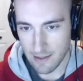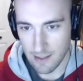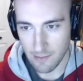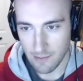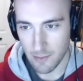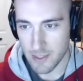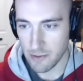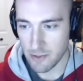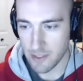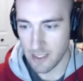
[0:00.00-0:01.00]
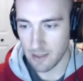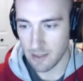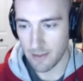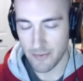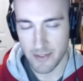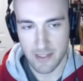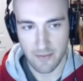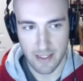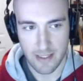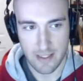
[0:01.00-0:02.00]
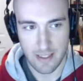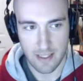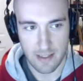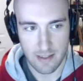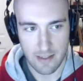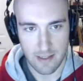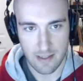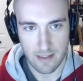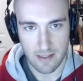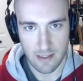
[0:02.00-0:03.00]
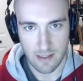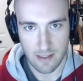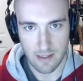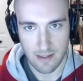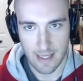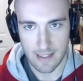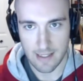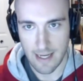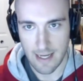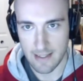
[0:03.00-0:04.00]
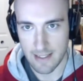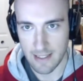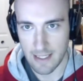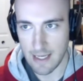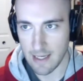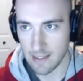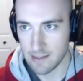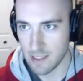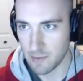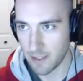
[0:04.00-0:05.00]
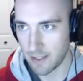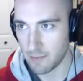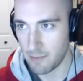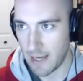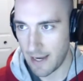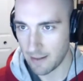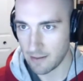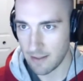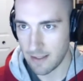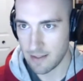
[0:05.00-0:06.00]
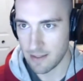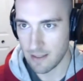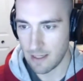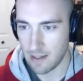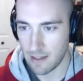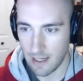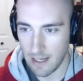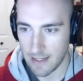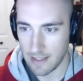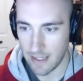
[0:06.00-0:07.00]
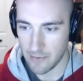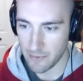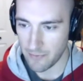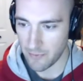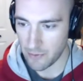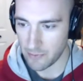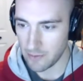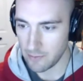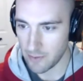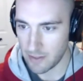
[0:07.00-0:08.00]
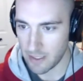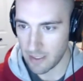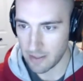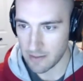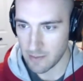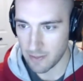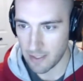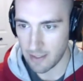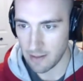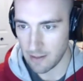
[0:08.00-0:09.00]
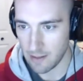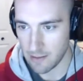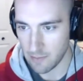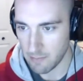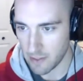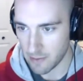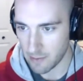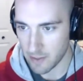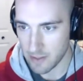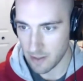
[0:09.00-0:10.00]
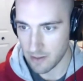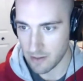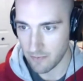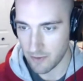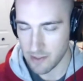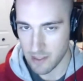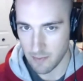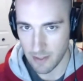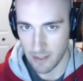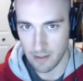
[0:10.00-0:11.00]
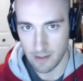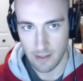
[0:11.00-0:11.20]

what was interesting about this device is that it has an e-ink display on the back. It's a high-end Android phone with an e-ink display to mirror what's on the front display.